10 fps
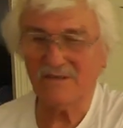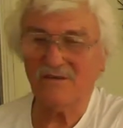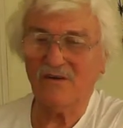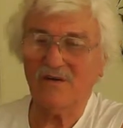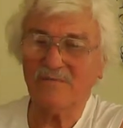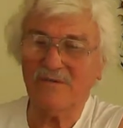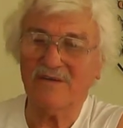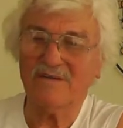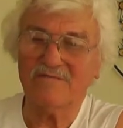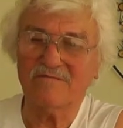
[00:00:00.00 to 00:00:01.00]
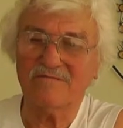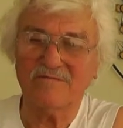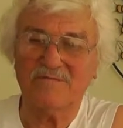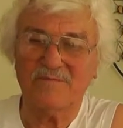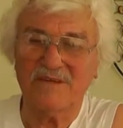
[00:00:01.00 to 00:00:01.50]
quite a
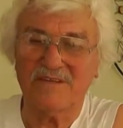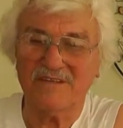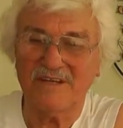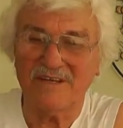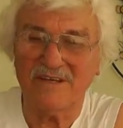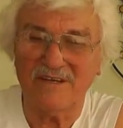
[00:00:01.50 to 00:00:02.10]
big big thing, you